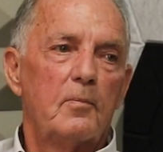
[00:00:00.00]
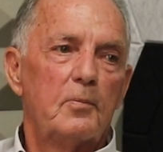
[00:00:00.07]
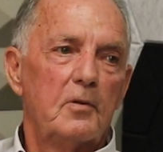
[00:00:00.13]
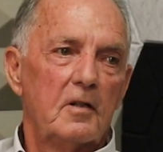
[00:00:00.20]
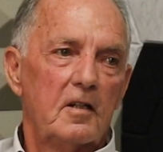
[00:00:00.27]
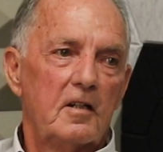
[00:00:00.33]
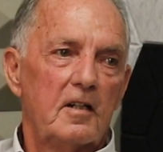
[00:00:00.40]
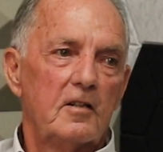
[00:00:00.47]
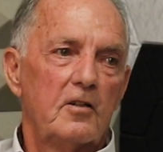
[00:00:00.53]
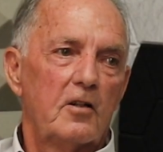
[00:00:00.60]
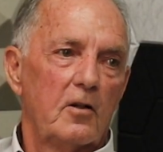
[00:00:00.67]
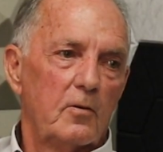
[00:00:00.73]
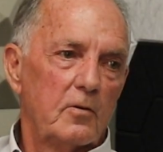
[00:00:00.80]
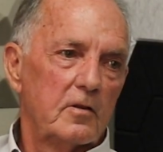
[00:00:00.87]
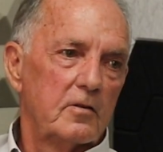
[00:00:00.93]
put it in
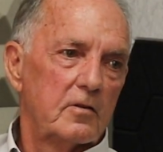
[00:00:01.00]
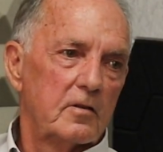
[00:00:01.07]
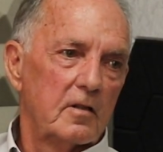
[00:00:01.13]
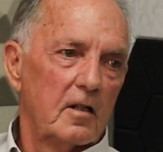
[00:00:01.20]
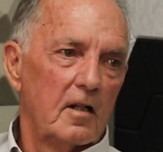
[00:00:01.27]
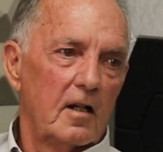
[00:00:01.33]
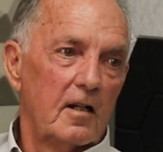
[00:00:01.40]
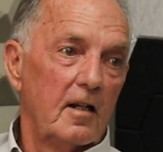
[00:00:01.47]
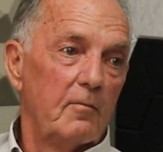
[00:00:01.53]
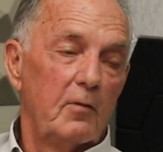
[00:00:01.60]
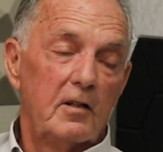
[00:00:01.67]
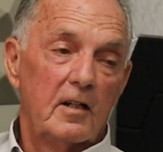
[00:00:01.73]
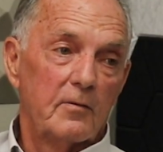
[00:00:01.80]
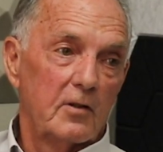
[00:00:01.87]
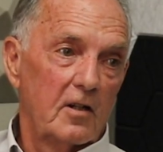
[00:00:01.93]
CODIS, and we
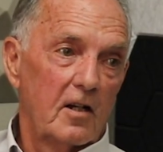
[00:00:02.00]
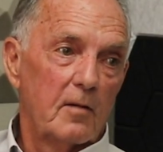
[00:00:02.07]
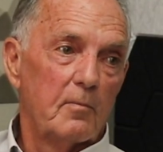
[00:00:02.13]
never got a